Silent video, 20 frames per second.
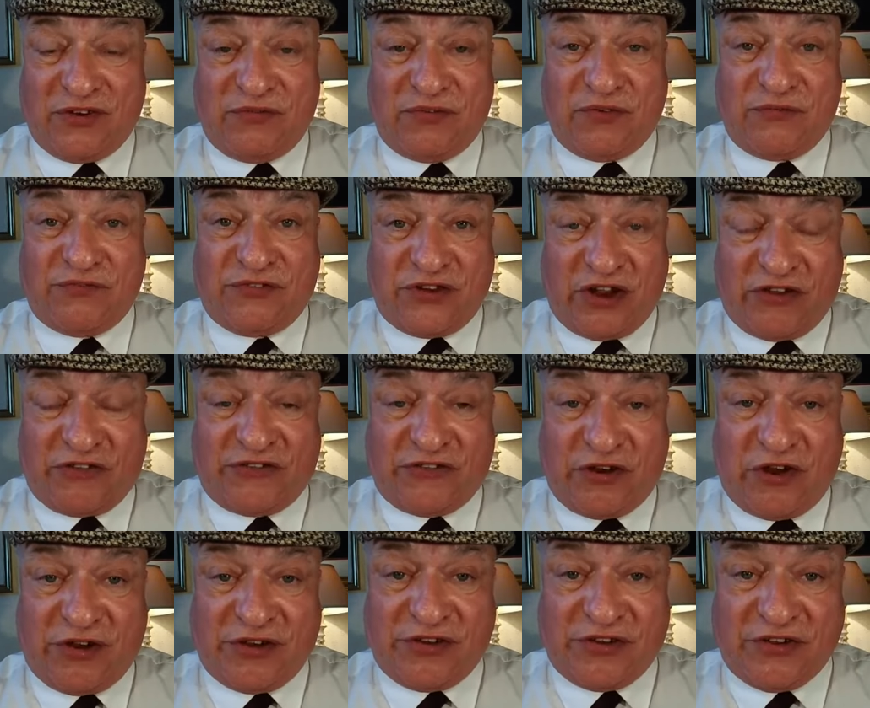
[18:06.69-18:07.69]
If you've just
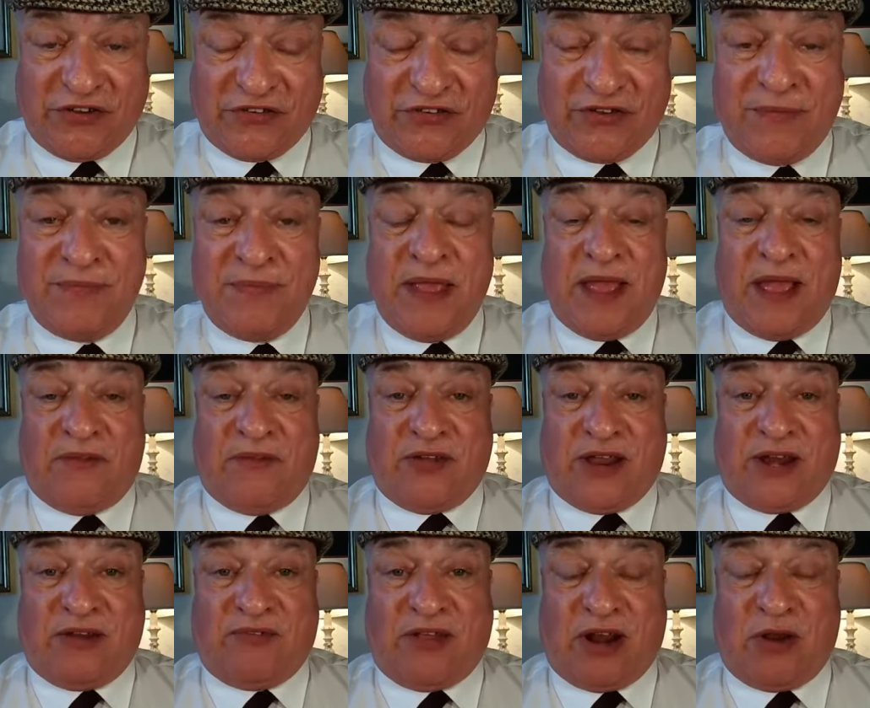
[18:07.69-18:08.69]
joined us, a
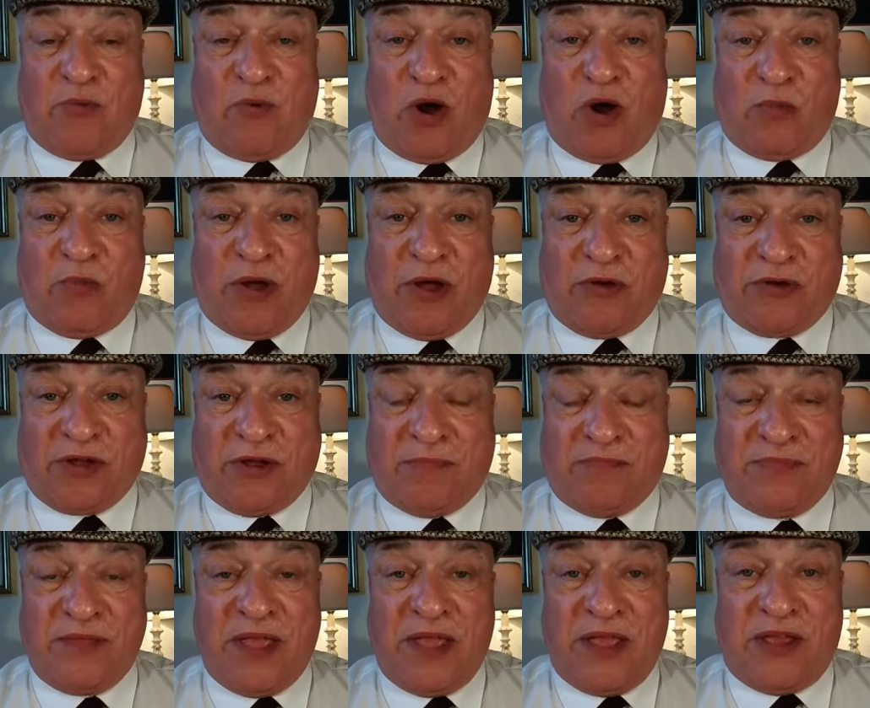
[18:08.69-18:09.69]
very, very warm
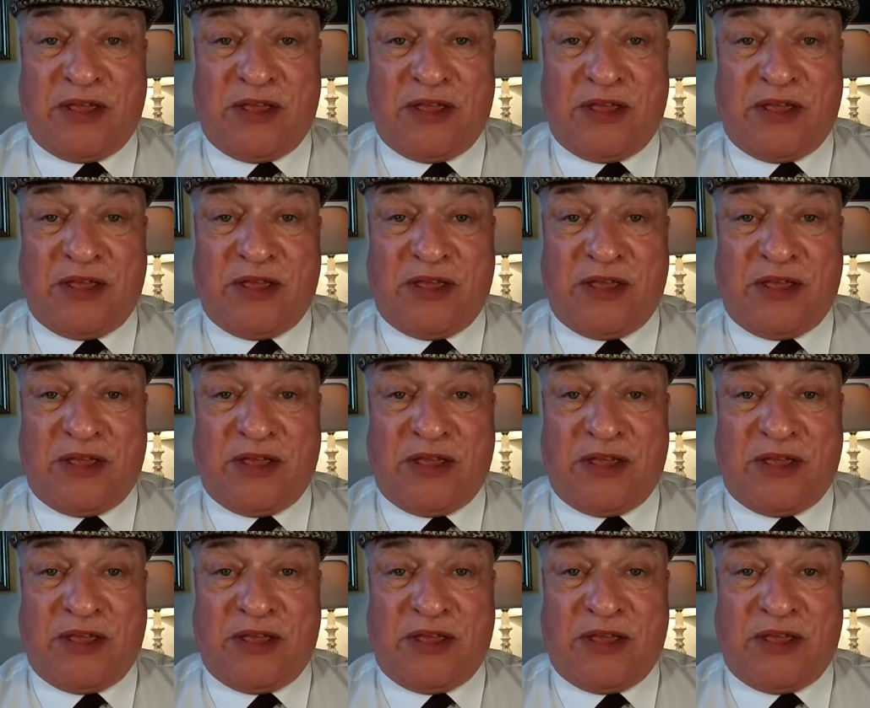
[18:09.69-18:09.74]
welcome.